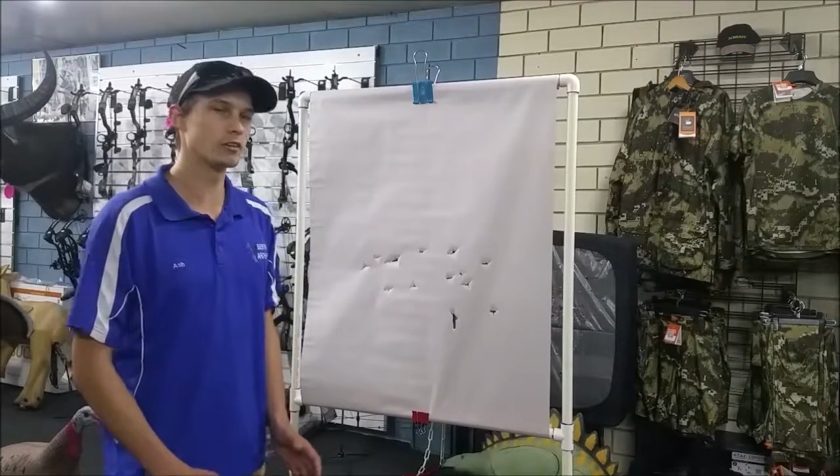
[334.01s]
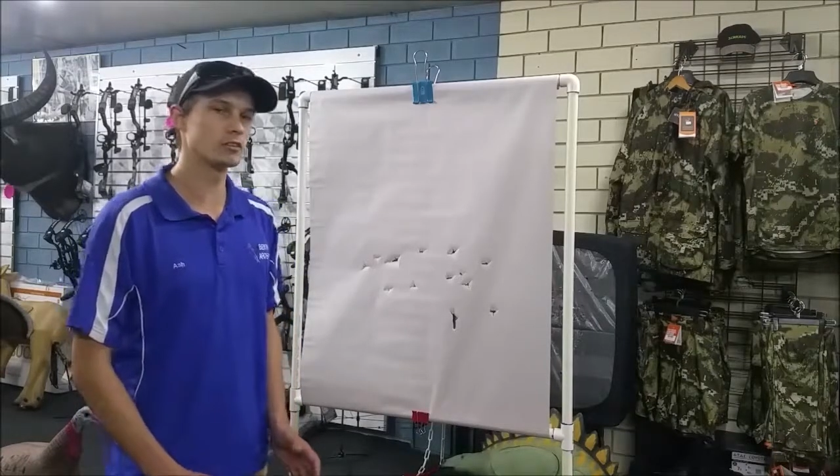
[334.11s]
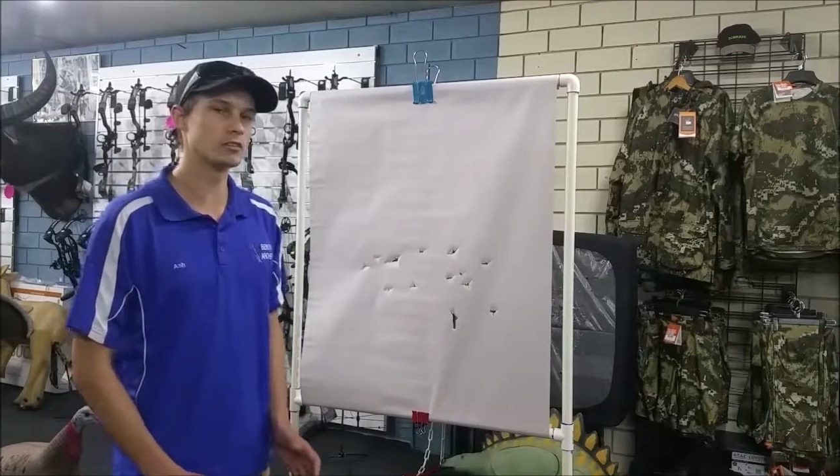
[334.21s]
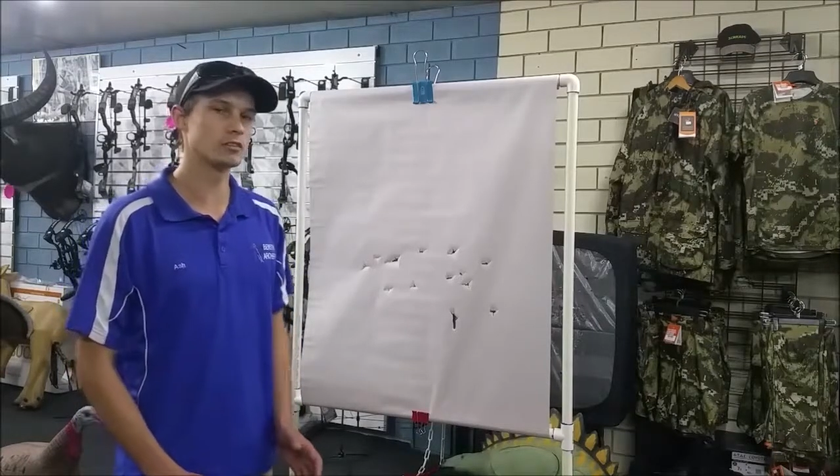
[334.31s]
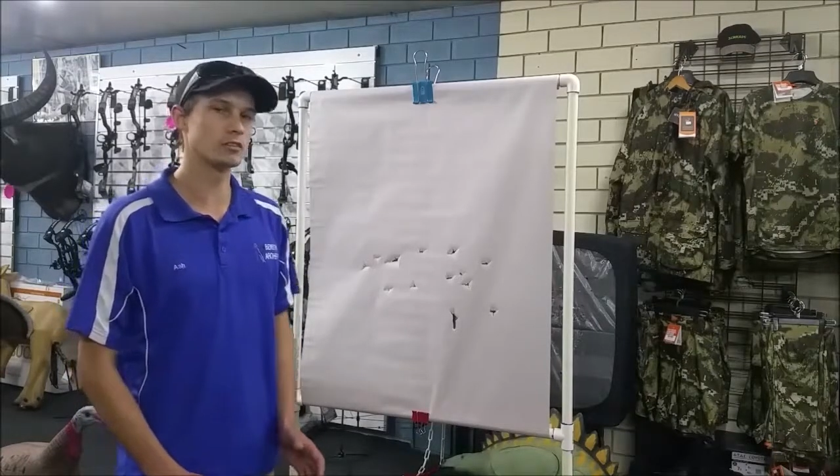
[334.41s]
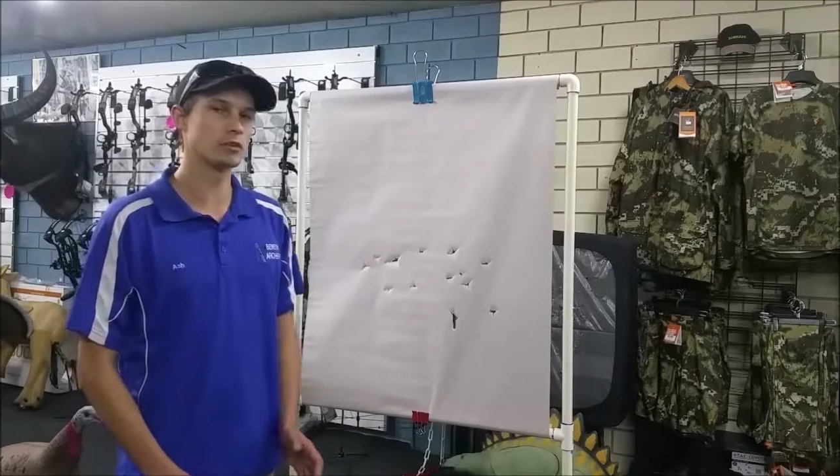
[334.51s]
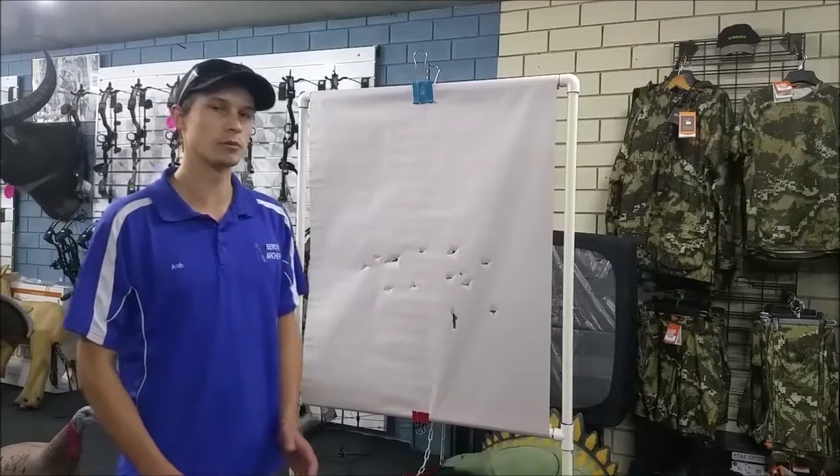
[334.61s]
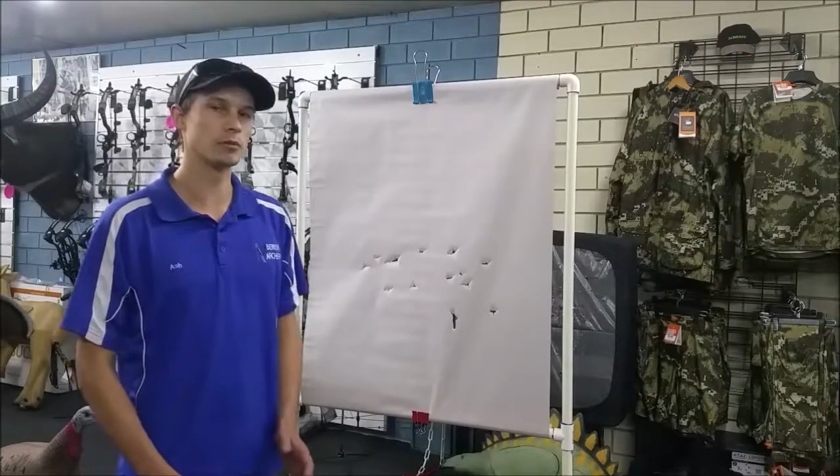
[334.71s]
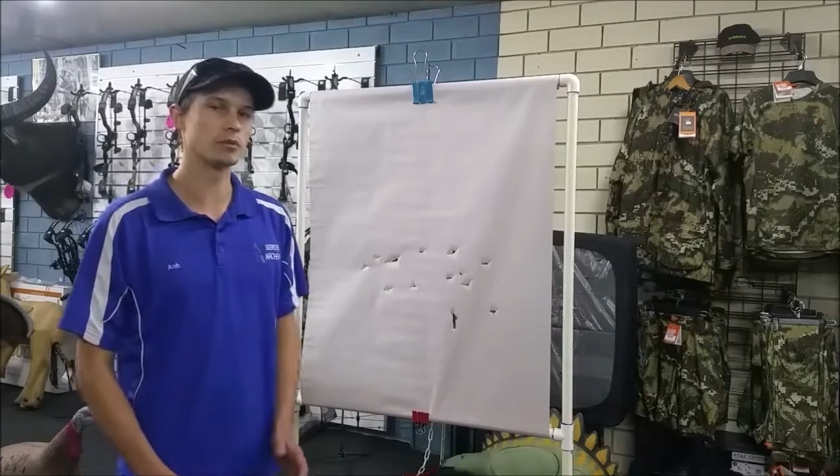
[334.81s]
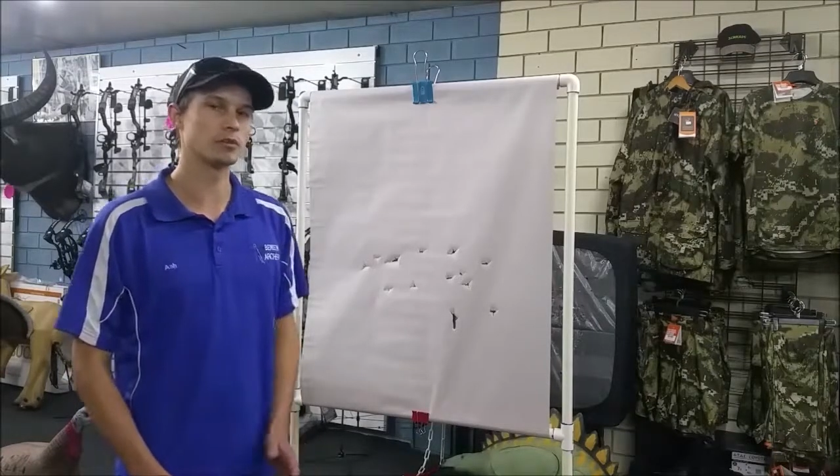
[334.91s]

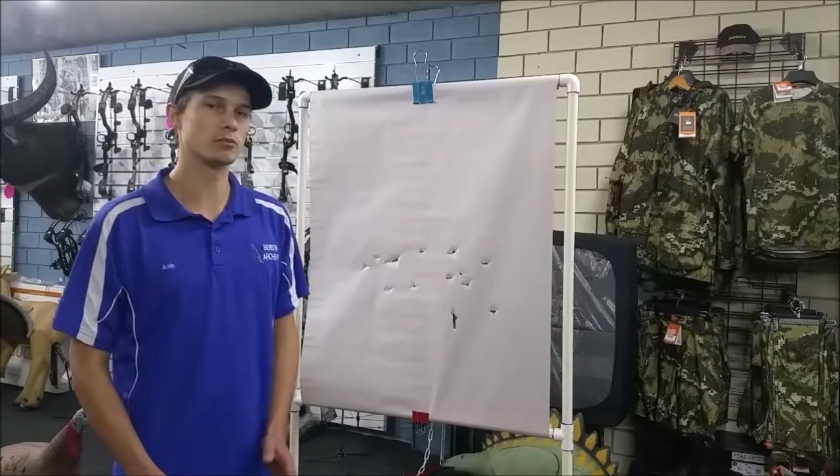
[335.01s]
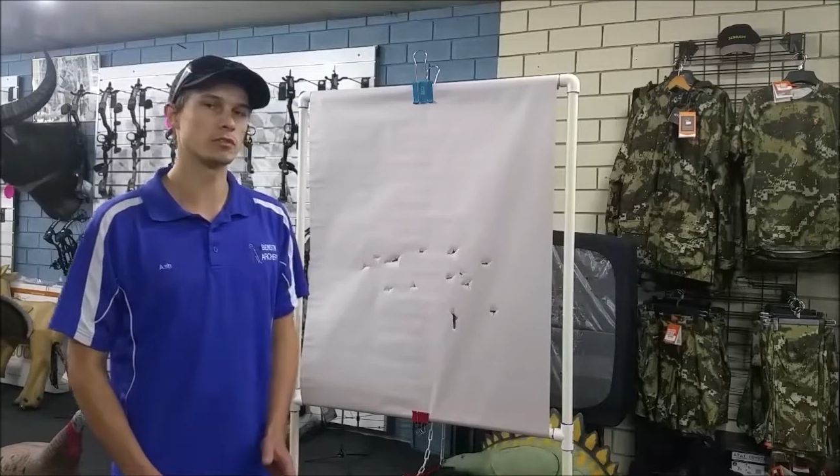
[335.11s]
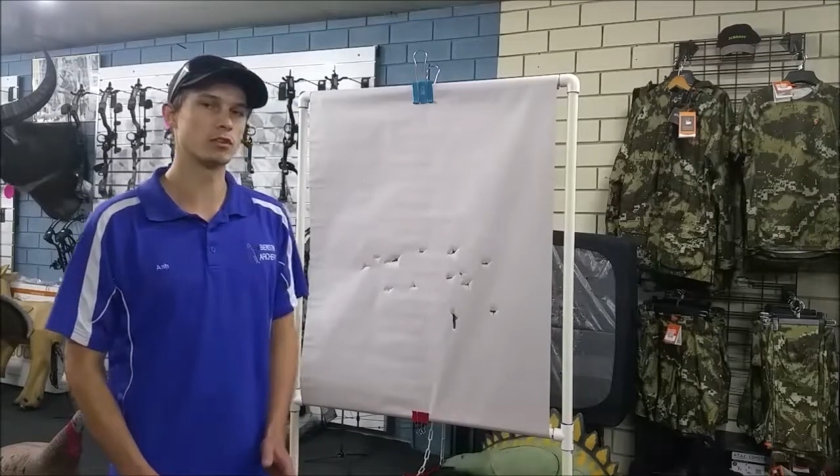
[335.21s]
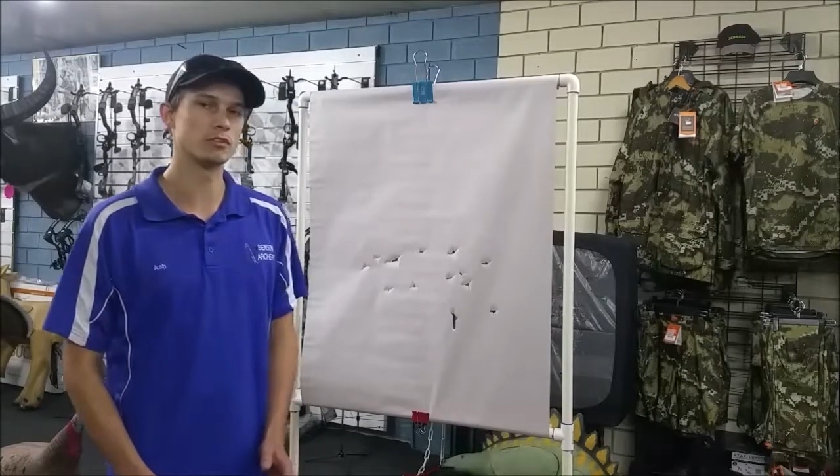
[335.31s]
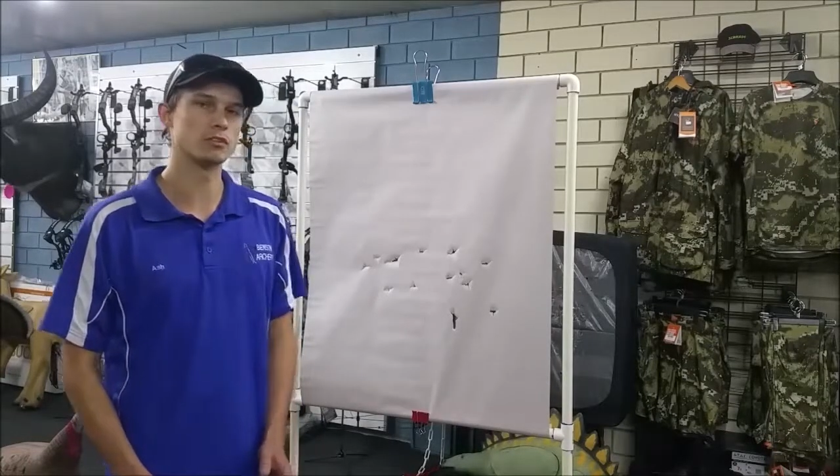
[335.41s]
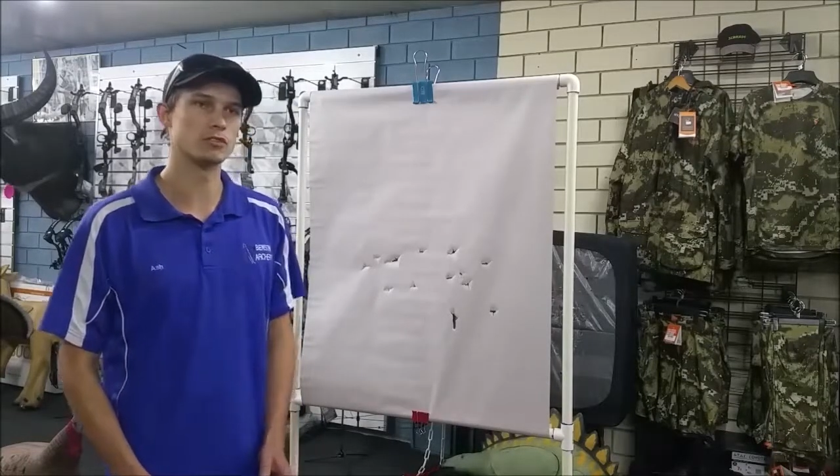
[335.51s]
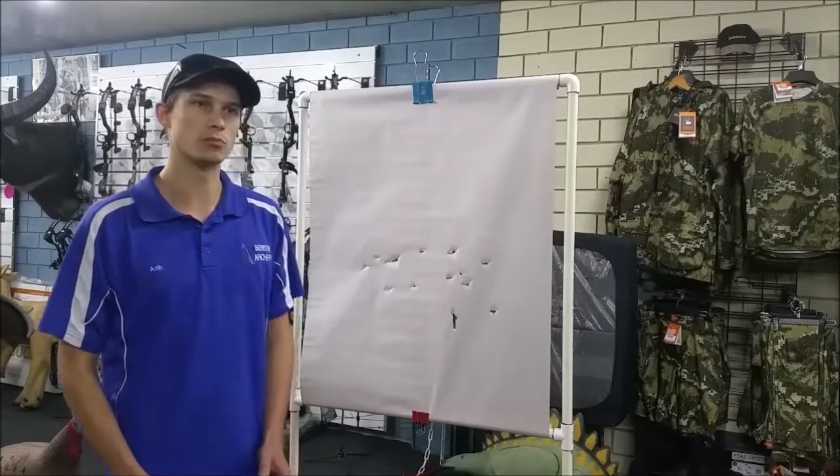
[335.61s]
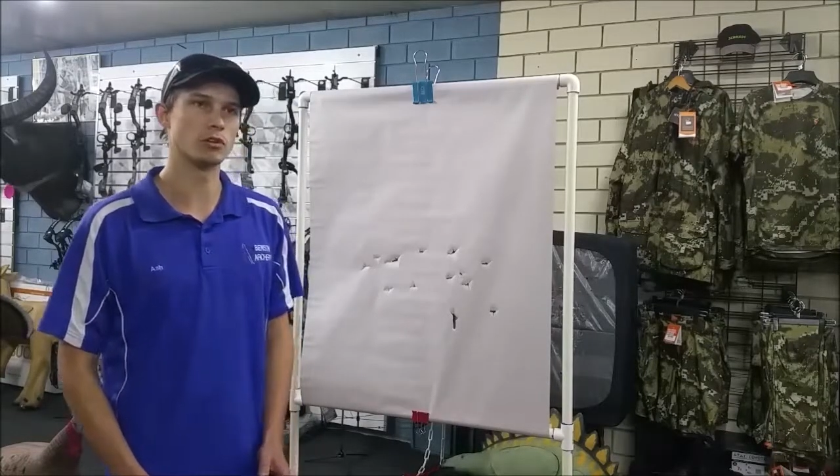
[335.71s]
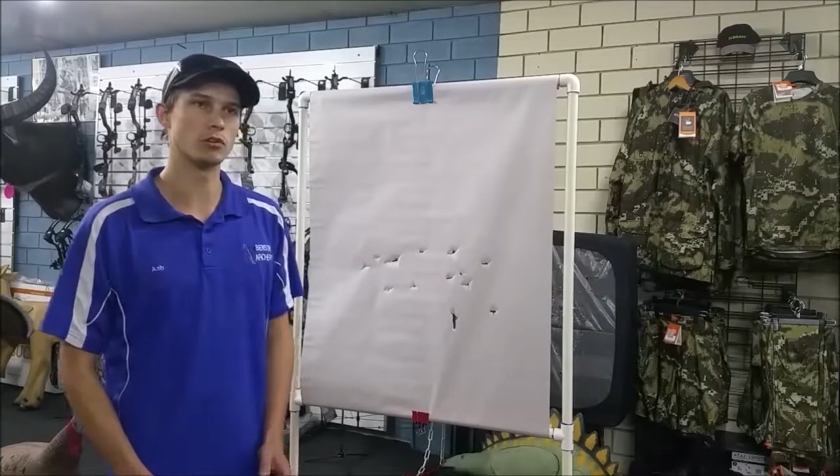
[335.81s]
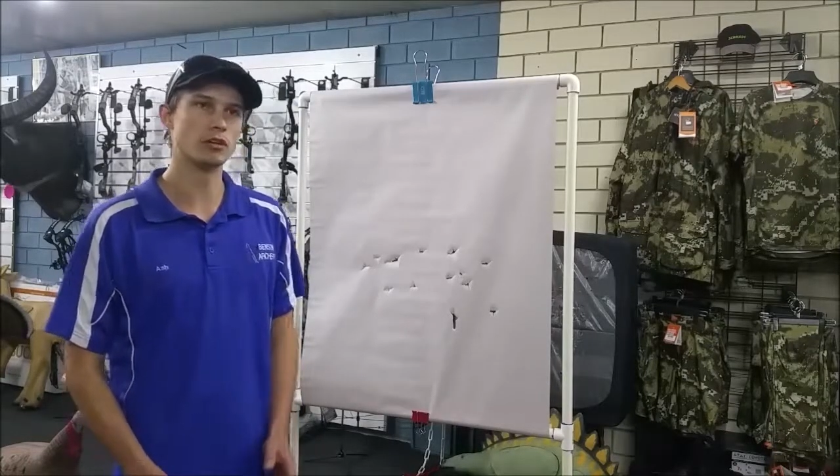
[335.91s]
people don't realise as
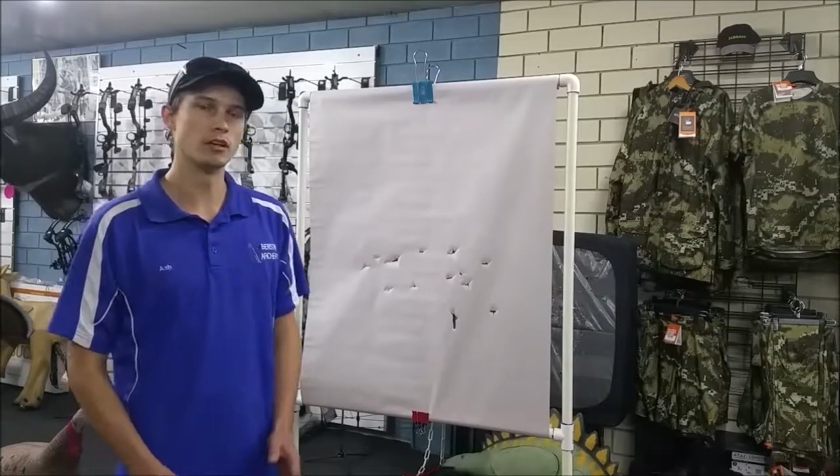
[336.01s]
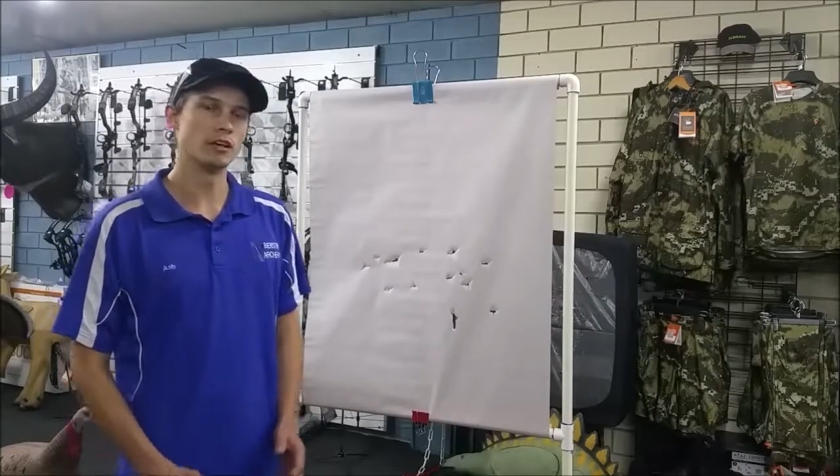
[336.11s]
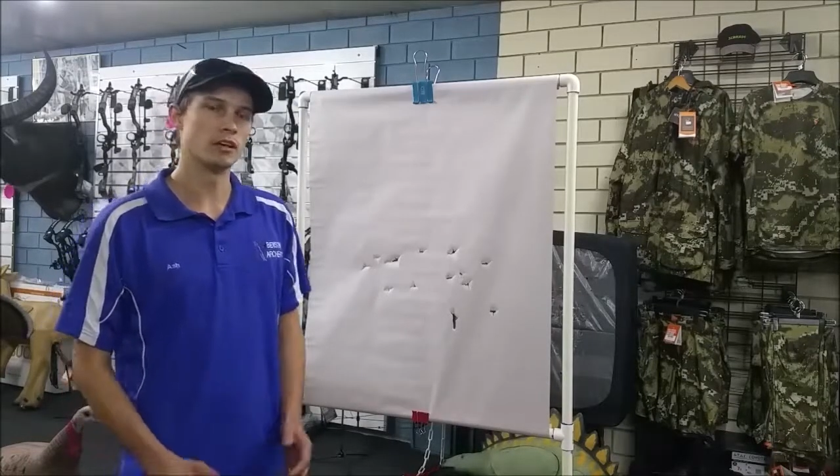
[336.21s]
well